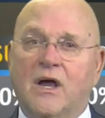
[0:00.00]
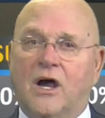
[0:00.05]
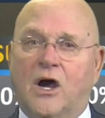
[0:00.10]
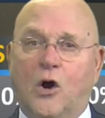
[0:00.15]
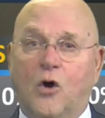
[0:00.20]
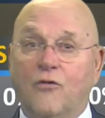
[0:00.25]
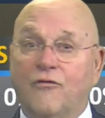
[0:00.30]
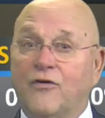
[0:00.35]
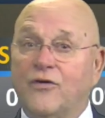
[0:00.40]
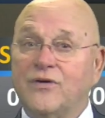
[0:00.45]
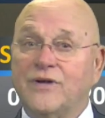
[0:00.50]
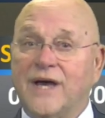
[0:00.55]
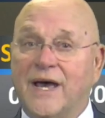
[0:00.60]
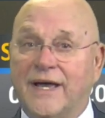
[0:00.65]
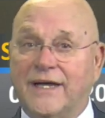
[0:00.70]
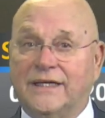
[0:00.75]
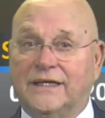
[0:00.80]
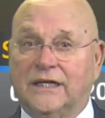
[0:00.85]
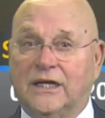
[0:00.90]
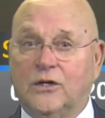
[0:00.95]

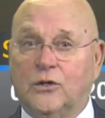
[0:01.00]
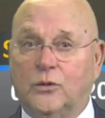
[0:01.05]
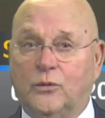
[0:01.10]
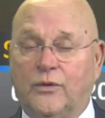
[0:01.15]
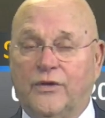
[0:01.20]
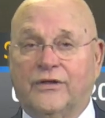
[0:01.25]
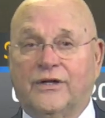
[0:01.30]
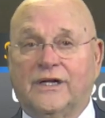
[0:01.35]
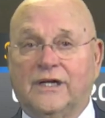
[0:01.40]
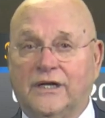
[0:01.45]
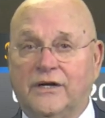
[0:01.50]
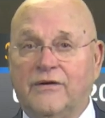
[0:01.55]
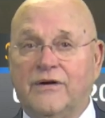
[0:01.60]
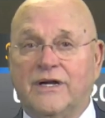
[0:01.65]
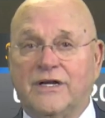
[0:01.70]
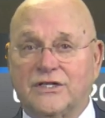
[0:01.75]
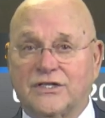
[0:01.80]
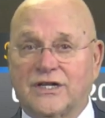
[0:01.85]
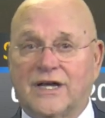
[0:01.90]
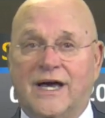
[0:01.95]
Overnight low with
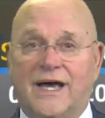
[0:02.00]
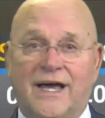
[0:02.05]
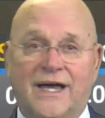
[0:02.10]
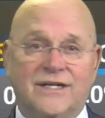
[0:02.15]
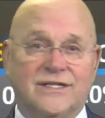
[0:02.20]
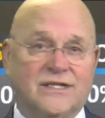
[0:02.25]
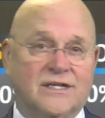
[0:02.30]
clearing skies